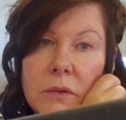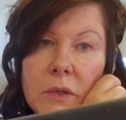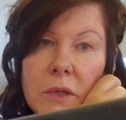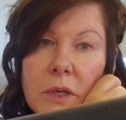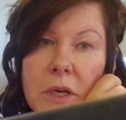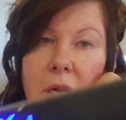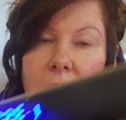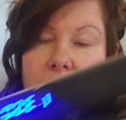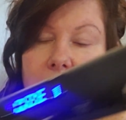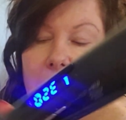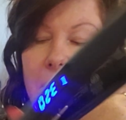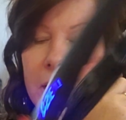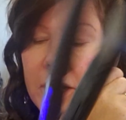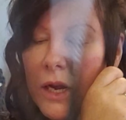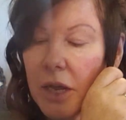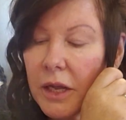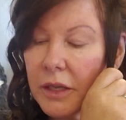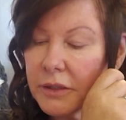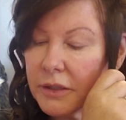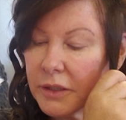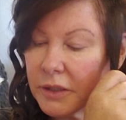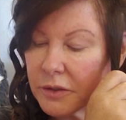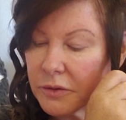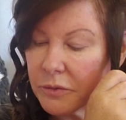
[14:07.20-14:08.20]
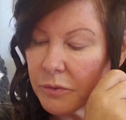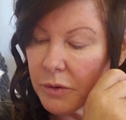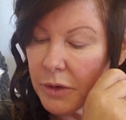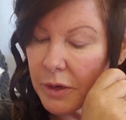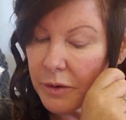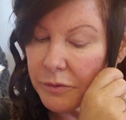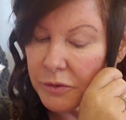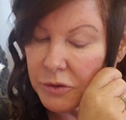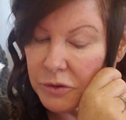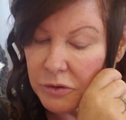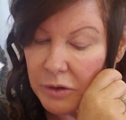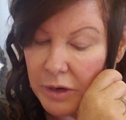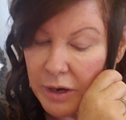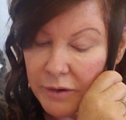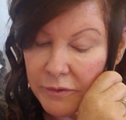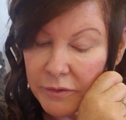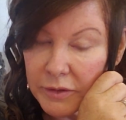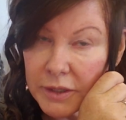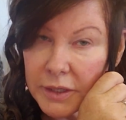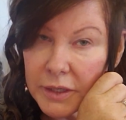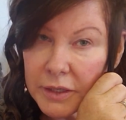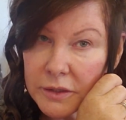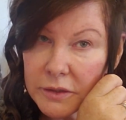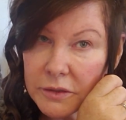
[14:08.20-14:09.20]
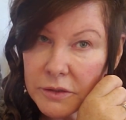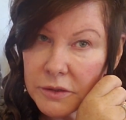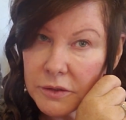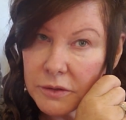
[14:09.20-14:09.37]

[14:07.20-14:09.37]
And I got this when I was traveling